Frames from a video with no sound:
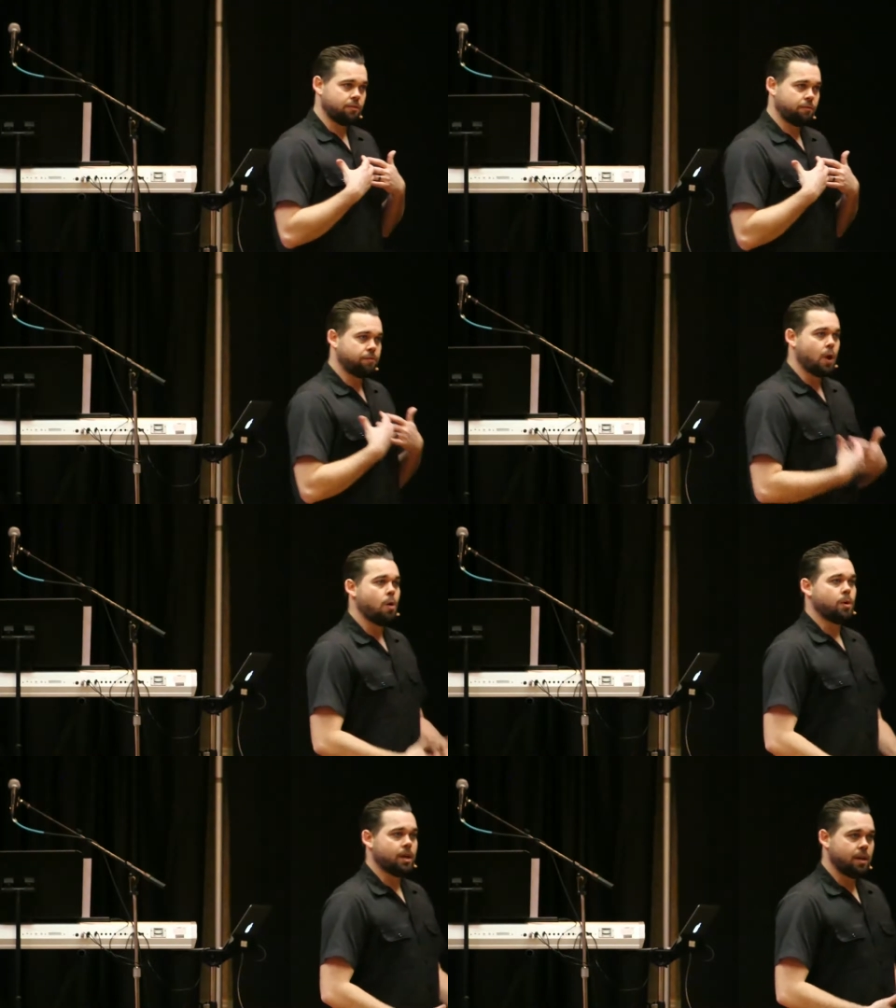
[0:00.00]

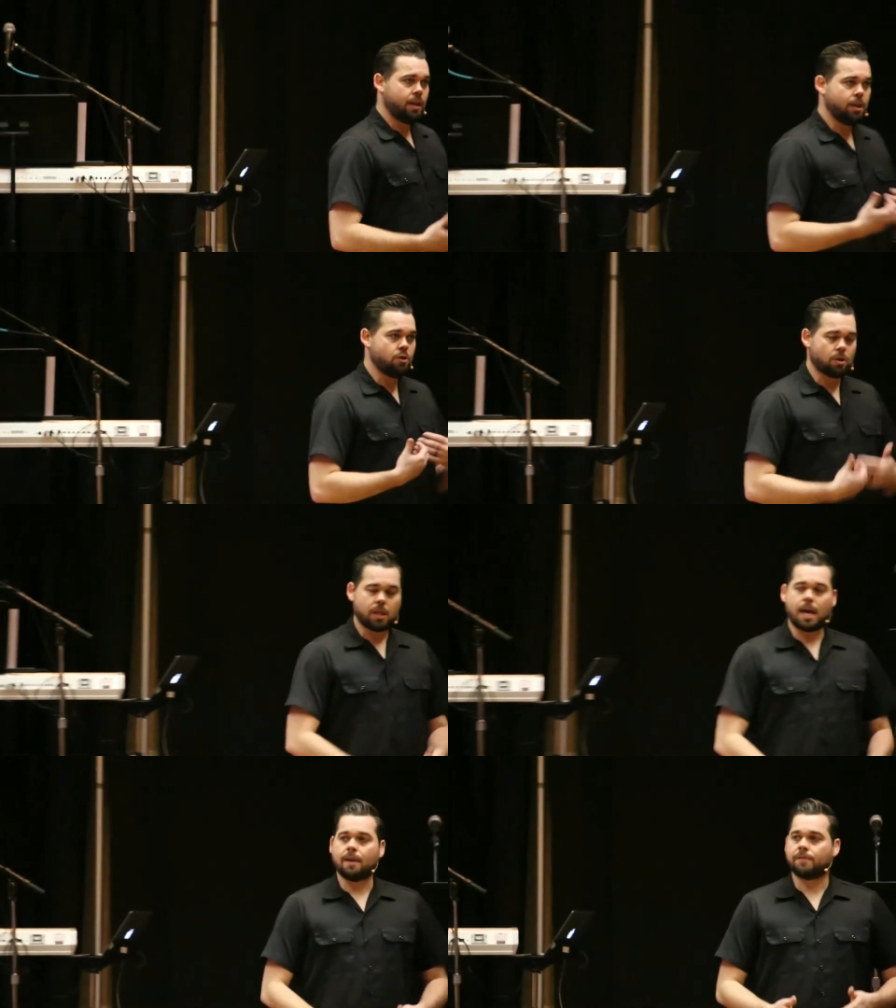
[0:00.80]
flowing in your
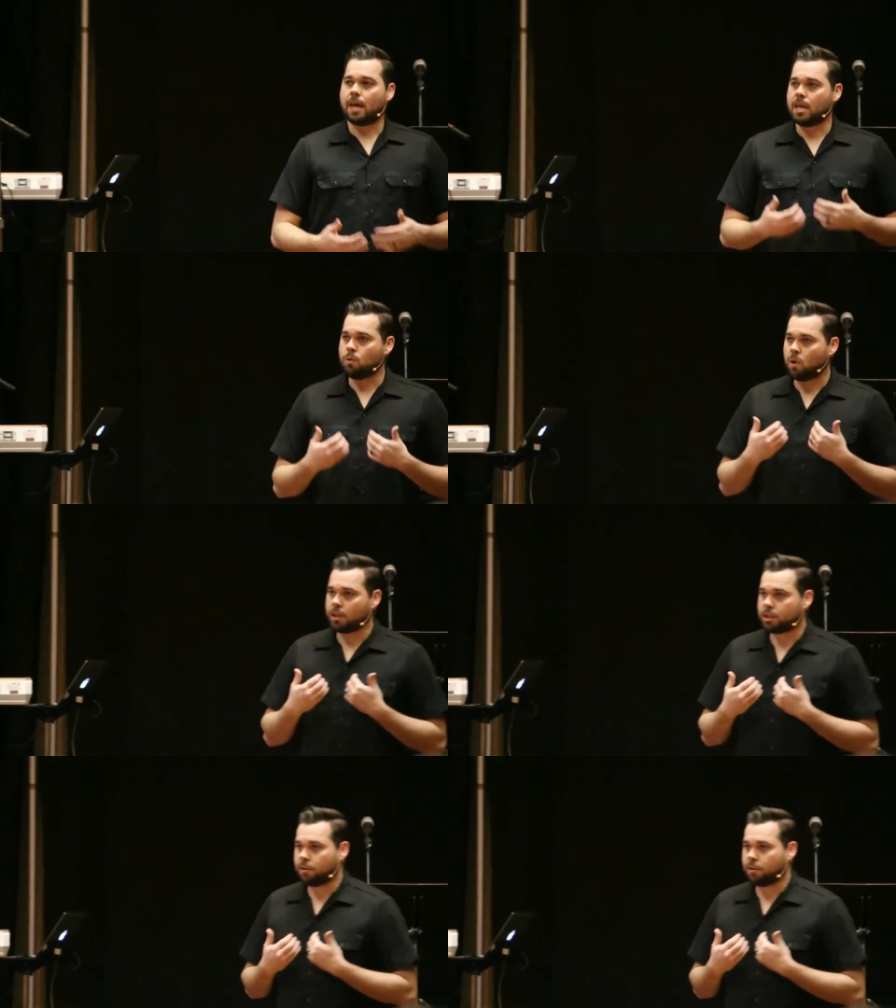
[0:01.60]
life that He wants